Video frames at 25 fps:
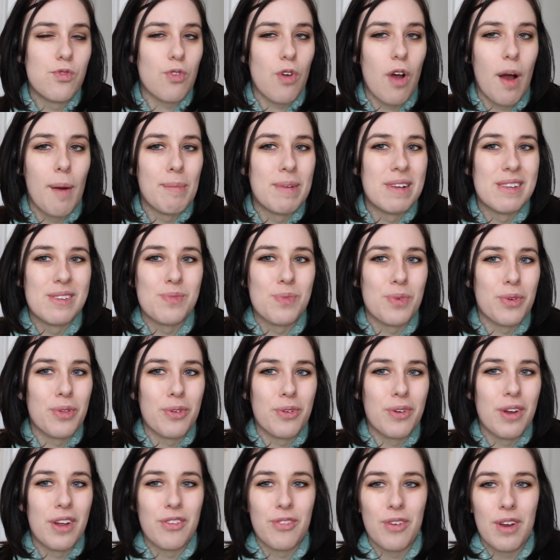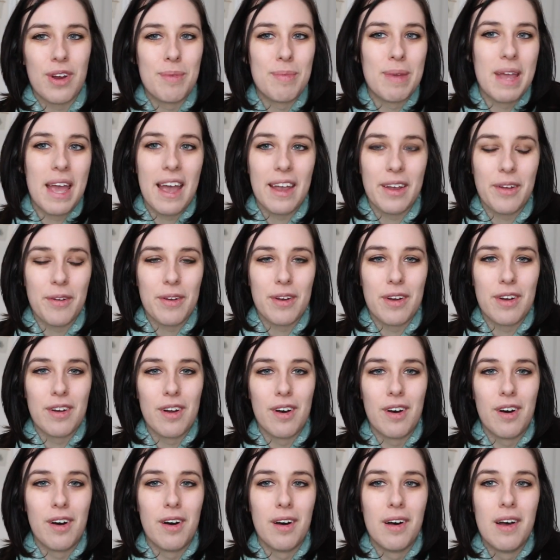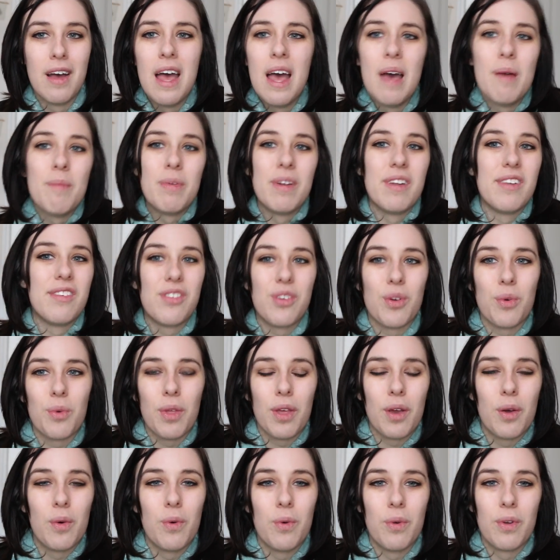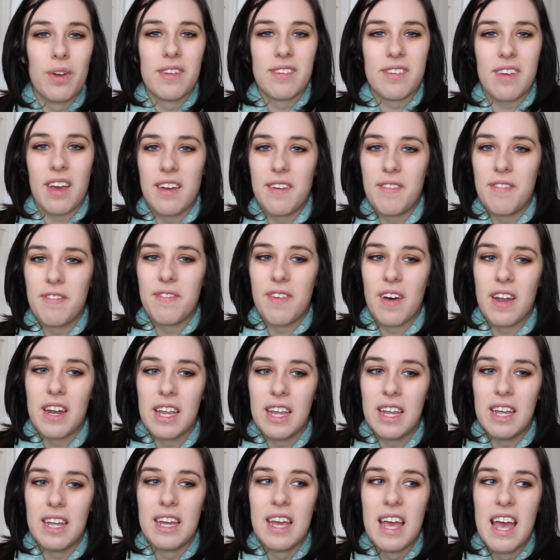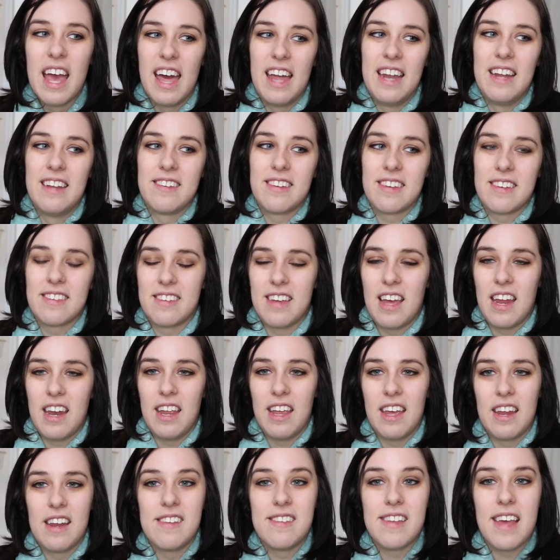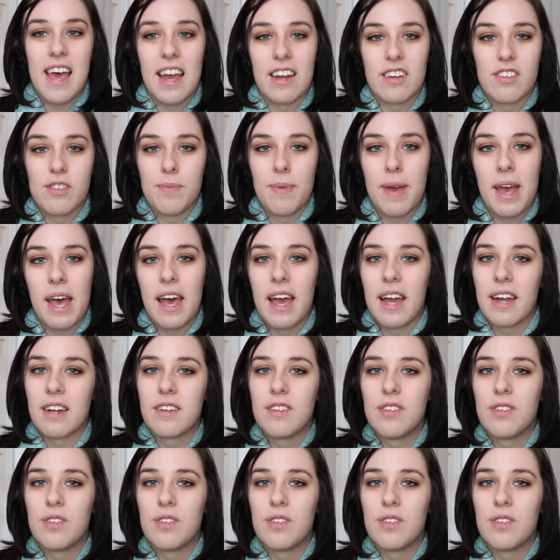dramas where they're not trying to be accurate at all, but it's still really cool and it's kind of funny and it's exciting and it's action-packed.